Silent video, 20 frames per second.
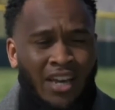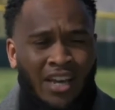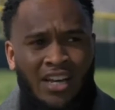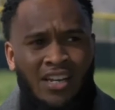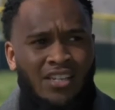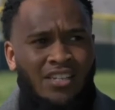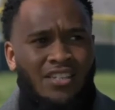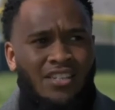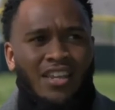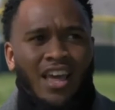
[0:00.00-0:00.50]

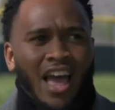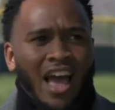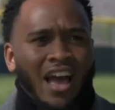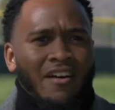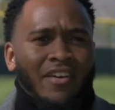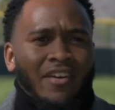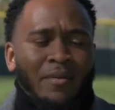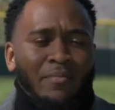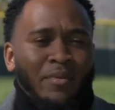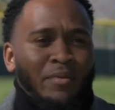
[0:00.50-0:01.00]
Because
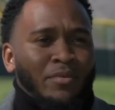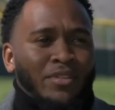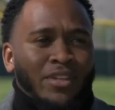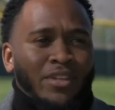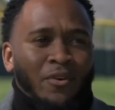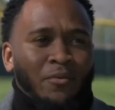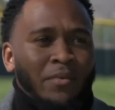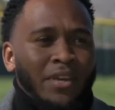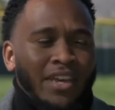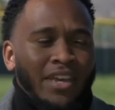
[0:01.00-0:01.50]
I've had people
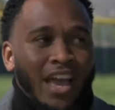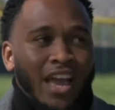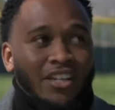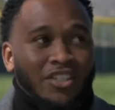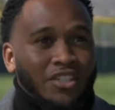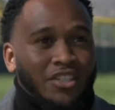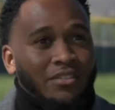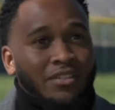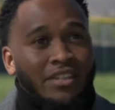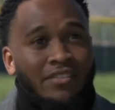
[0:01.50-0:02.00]
tell me I
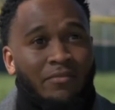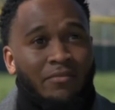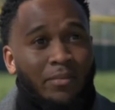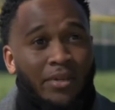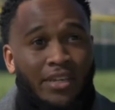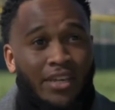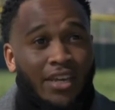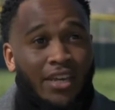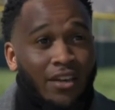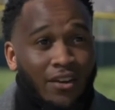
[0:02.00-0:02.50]
shouldn't even
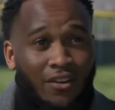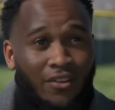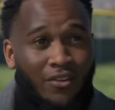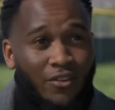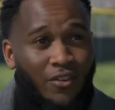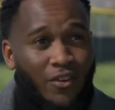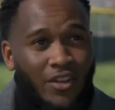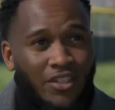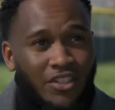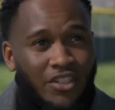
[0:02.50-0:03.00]
be here.
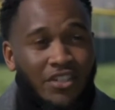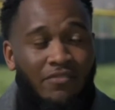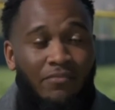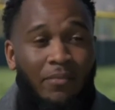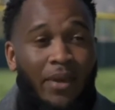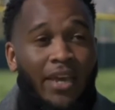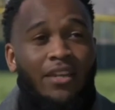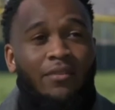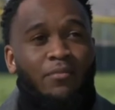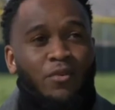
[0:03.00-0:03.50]
You know, I shouldn't
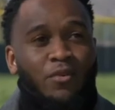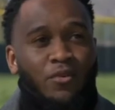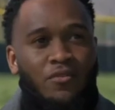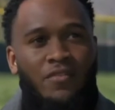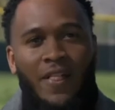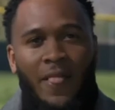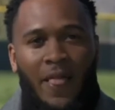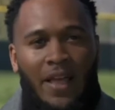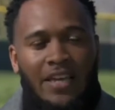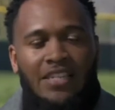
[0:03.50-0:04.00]
have made the
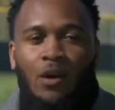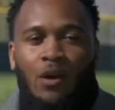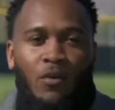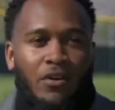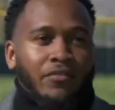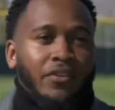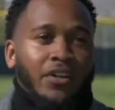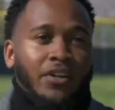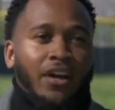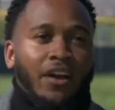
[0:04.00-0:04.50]
move because I
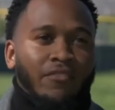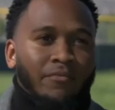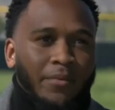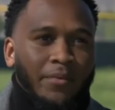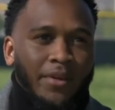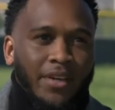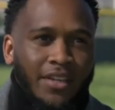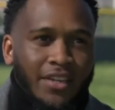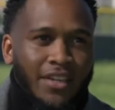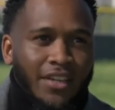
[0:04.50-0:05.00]
work for the
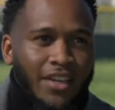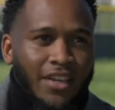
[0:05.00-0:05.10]
government.